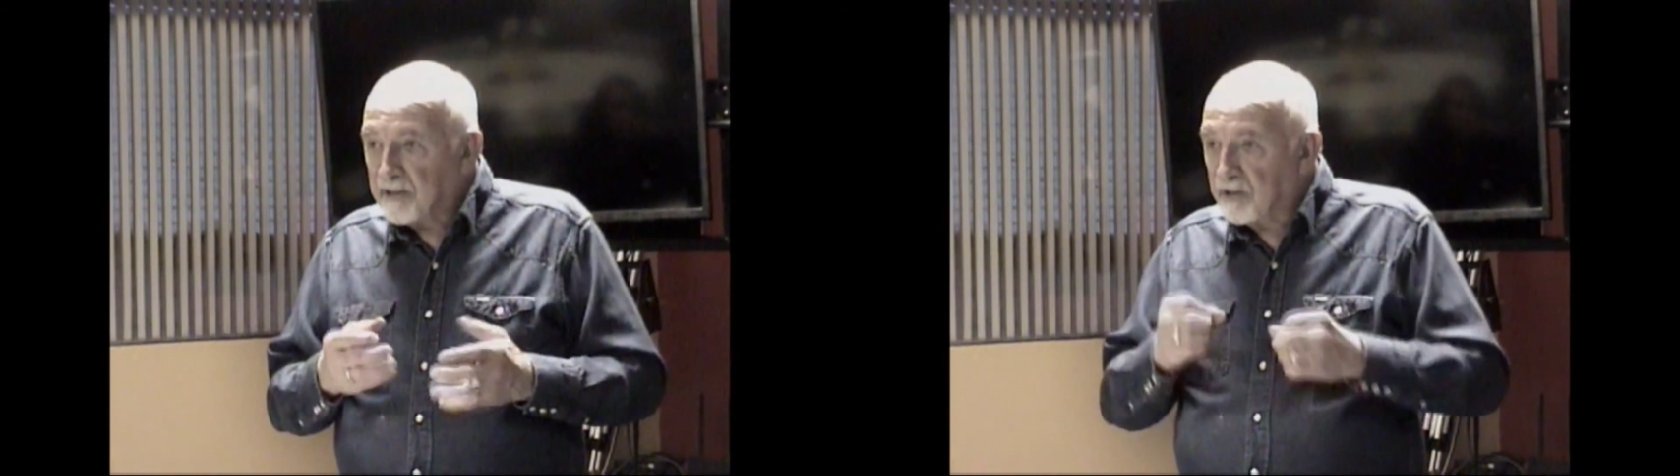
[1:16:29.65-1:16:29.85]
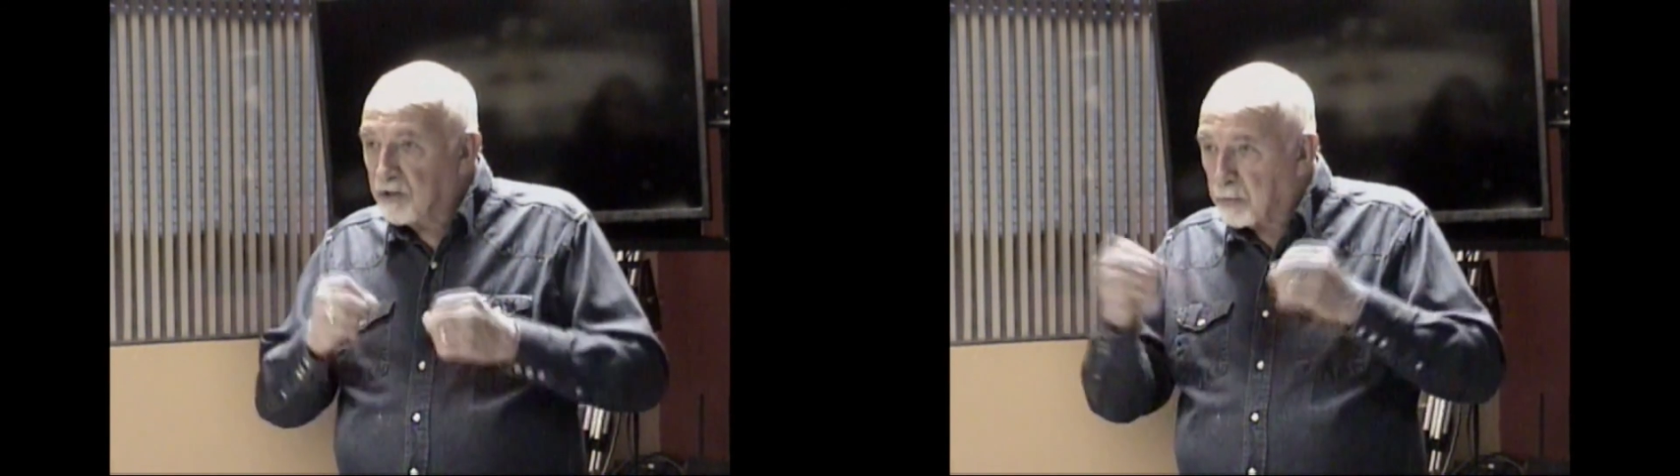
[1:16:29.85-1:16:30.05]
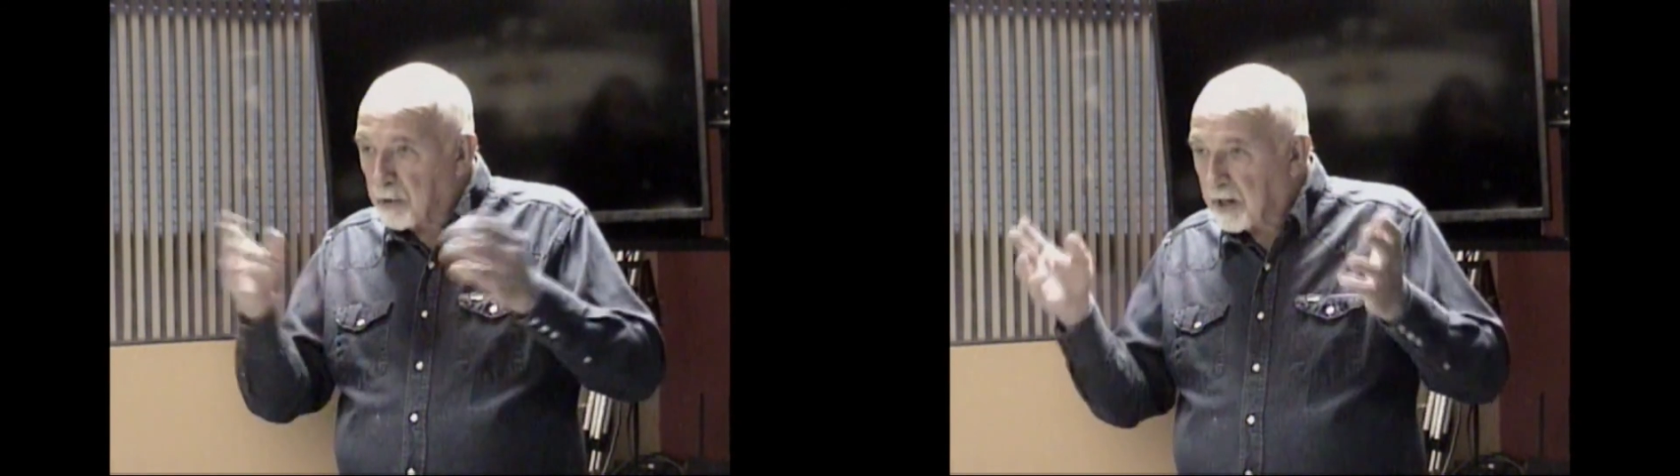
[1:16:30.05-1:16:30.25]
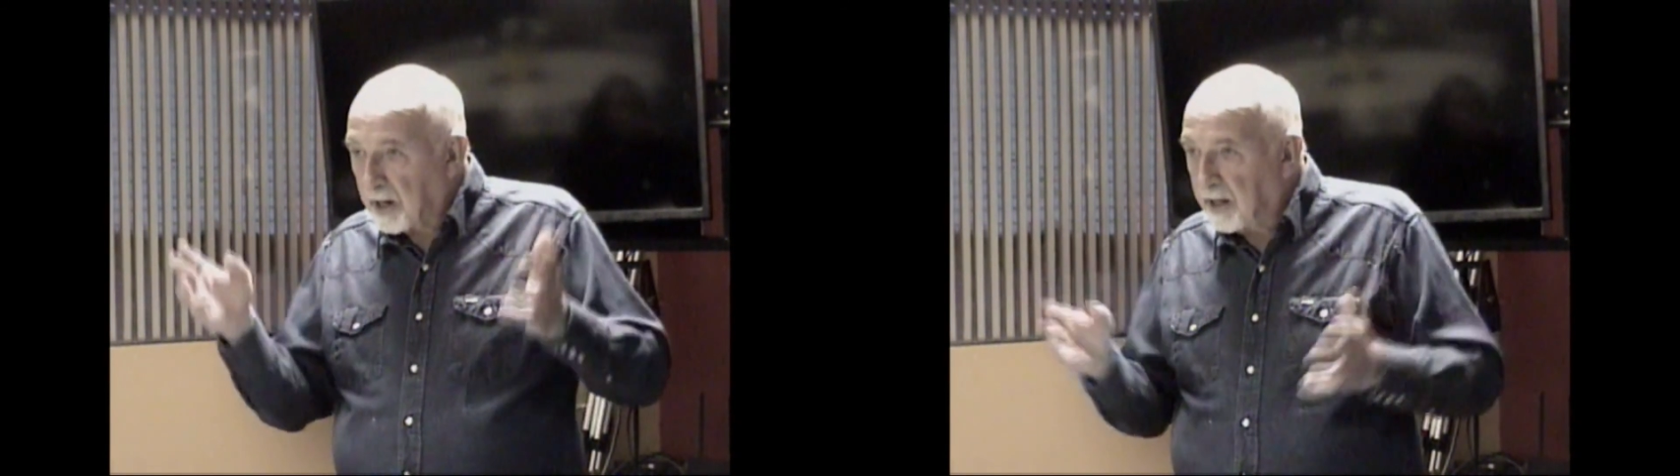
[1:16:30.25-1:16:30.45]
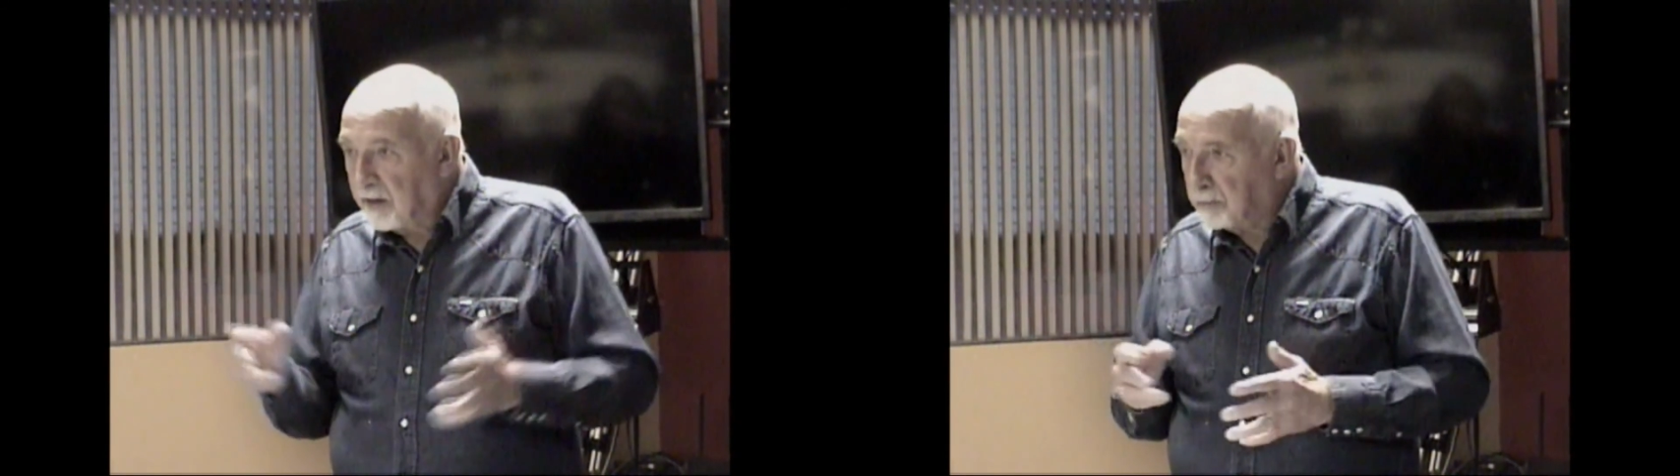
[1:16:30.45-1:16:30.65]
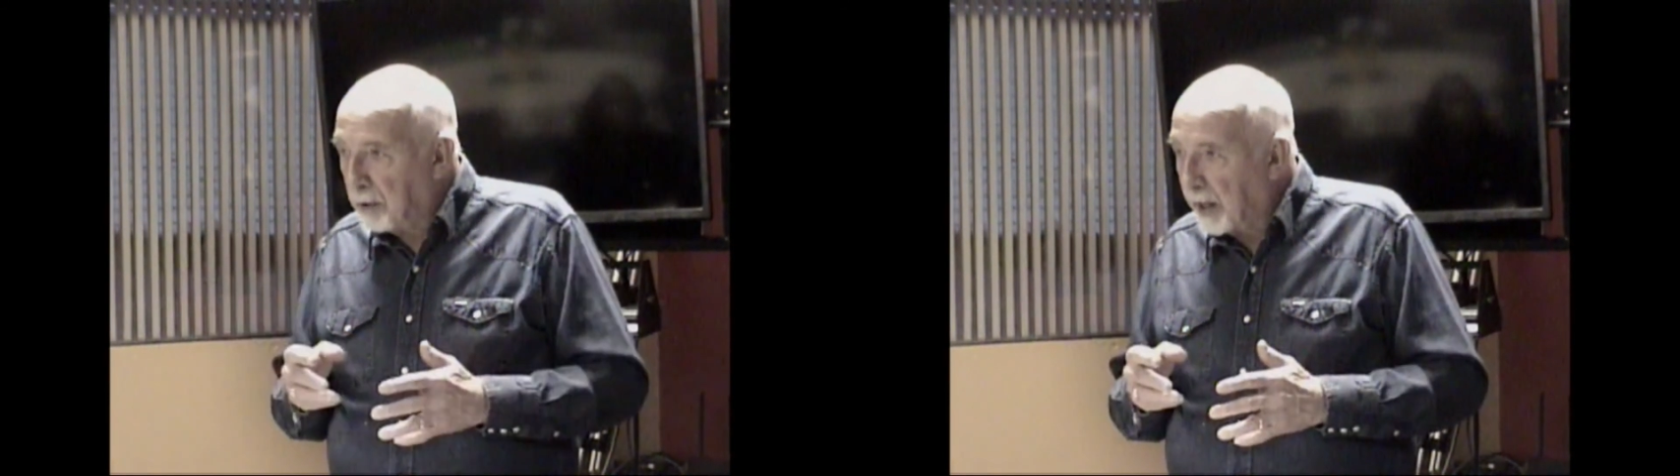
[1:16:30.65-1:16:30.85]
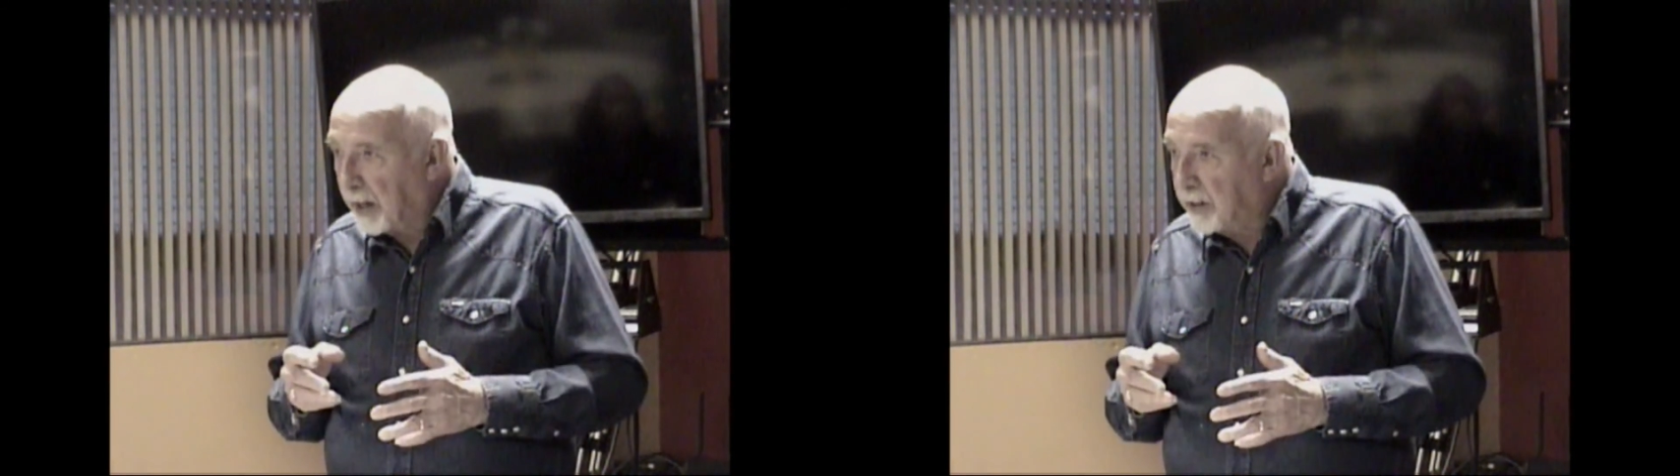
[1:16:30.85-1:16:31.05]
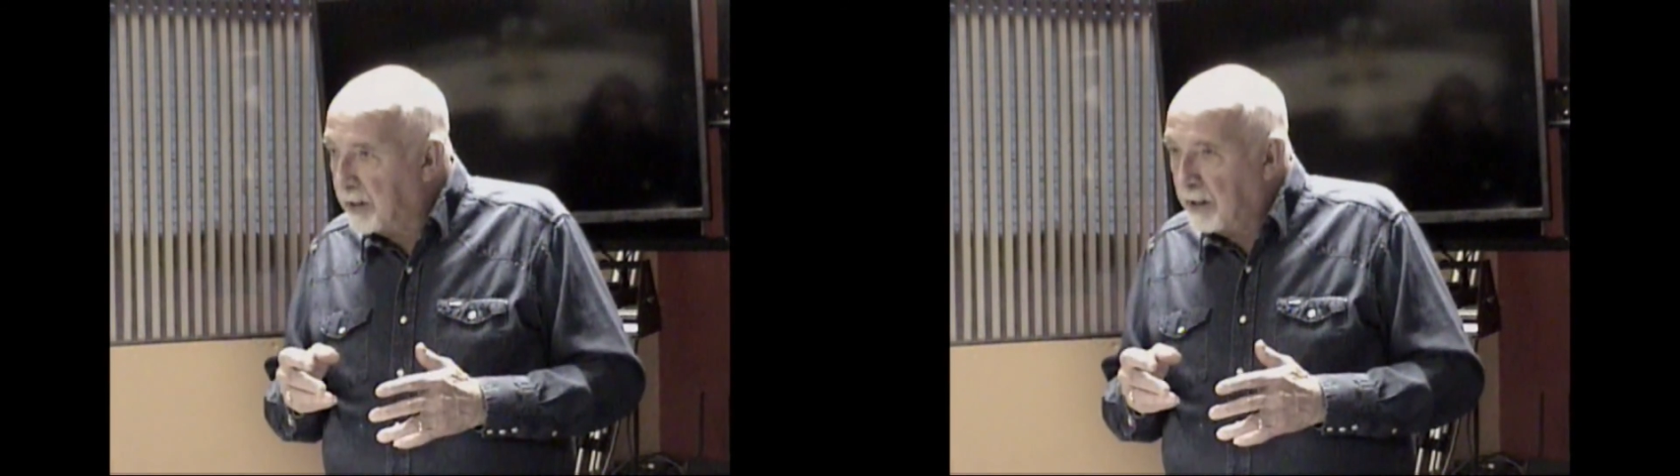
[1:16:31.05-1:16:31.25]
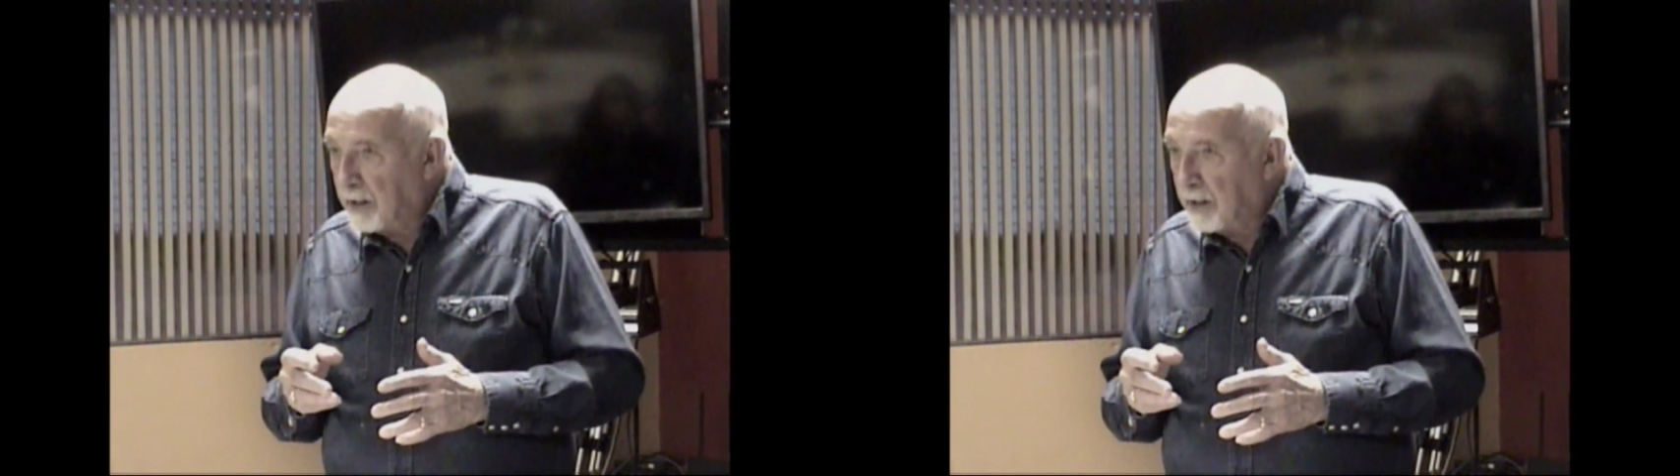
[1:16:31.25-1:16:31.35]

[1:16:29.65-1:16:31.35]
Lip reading: and the sprinkling of blood